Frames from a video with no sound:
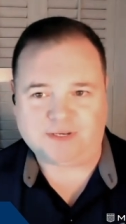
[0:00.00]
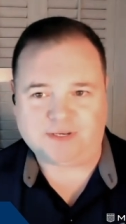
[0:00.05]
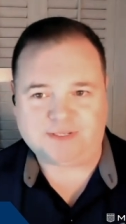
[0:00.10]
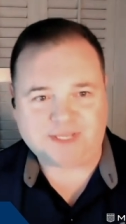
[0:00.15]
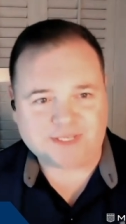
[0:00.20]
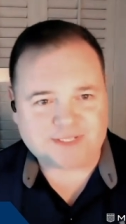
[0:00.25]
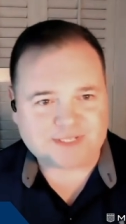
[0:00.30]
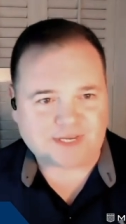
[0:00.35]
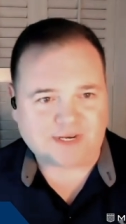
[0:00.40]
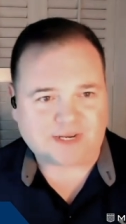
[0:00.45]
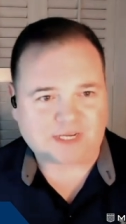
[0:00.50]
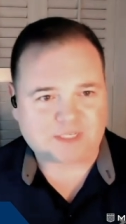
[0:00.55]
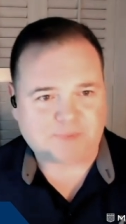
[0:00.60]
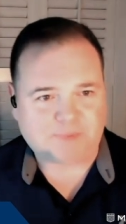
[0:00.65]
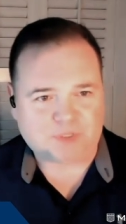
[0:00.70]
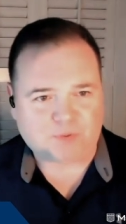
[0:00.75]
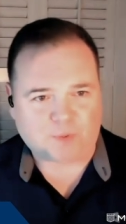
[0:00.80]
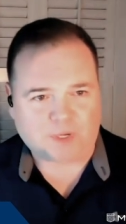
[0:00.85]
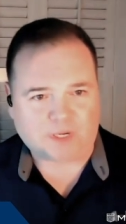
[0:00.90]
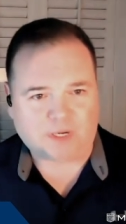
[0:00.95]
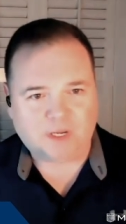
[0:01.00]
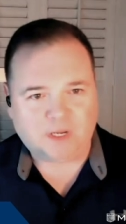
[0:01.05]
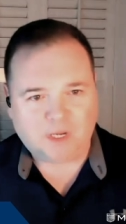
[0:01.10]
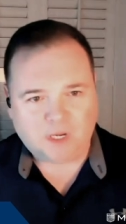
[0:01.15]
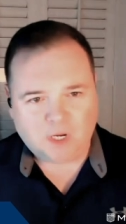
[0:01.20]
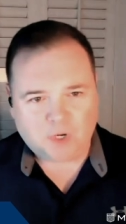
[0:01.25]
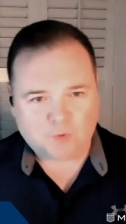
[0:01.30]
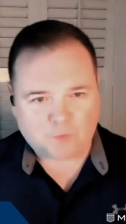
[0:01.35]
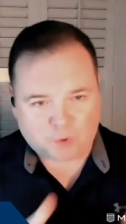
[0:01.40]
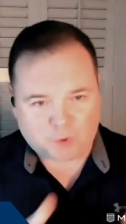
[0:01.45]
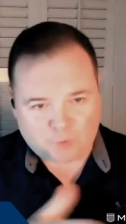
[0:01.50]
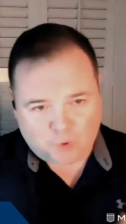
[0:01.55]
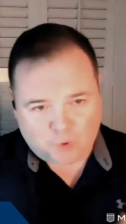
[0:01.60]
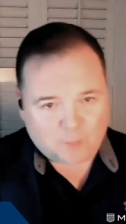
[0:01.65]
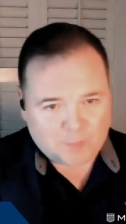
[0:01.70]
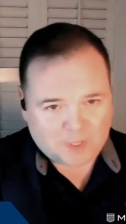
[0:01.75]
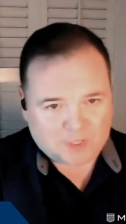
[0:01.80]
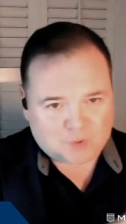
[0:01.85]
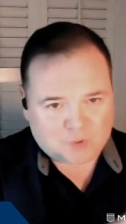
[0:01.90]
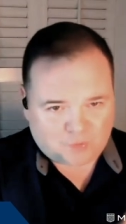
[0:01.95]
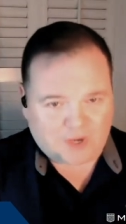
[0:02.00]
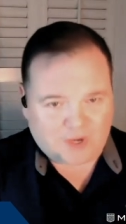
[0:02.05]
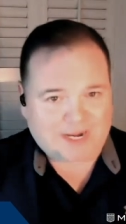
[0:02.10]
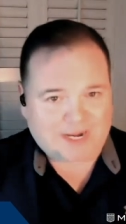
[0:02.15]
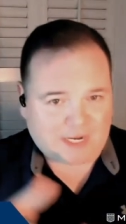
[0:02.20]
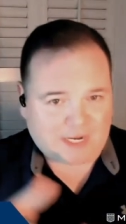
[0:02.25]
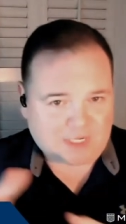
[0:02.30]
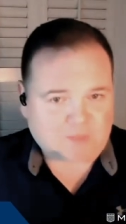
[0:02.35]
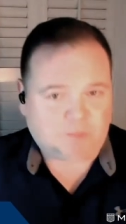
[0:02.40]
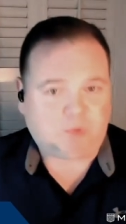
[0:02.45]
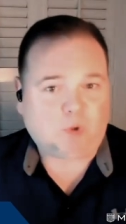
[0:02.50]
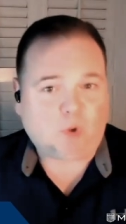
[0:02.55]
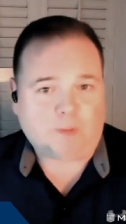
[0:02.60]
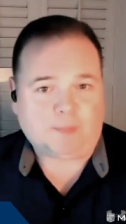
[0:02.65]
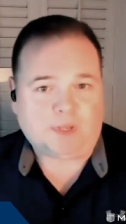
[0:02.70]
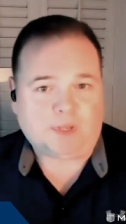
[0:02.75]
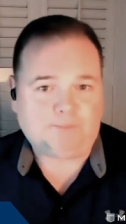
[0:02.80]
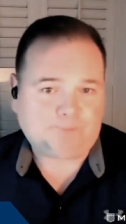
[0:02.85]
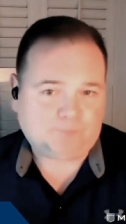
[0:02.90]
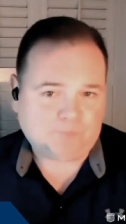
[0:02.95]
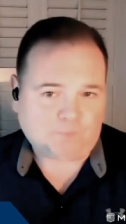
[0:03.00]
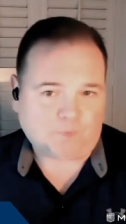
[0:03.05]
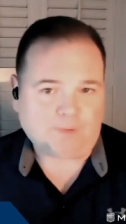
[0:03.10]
a disconnect between recruitment, training, and deployment.